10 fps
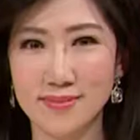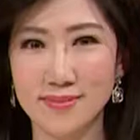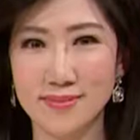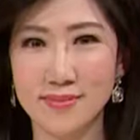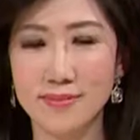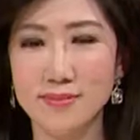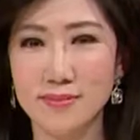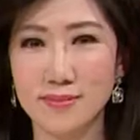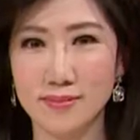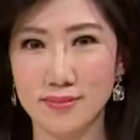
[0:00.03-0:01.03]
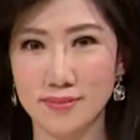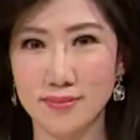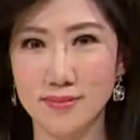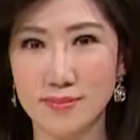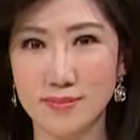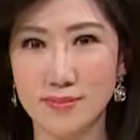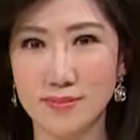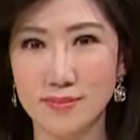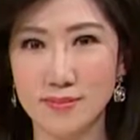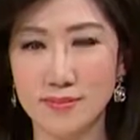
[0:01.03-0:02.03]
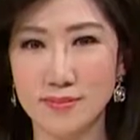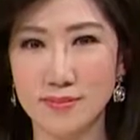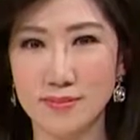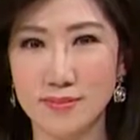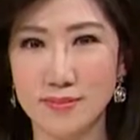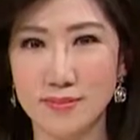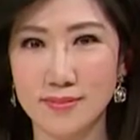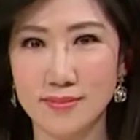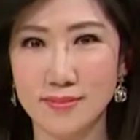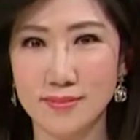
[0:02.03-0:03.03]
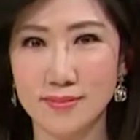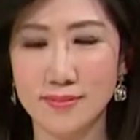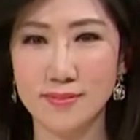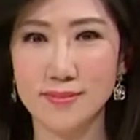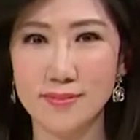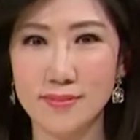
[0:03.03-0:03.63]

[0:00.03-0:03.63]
The person shown says nothing.